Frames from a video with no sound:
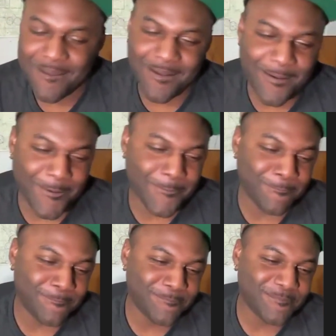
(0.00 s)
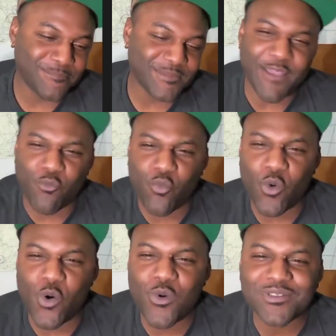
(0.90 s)
Um, and
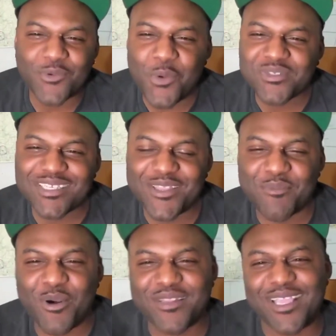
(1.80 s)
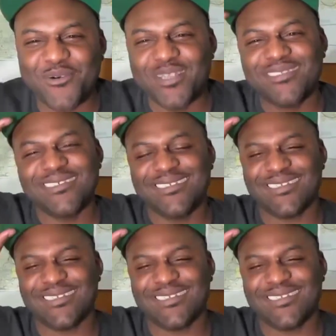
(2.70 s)
what was the other part of that question?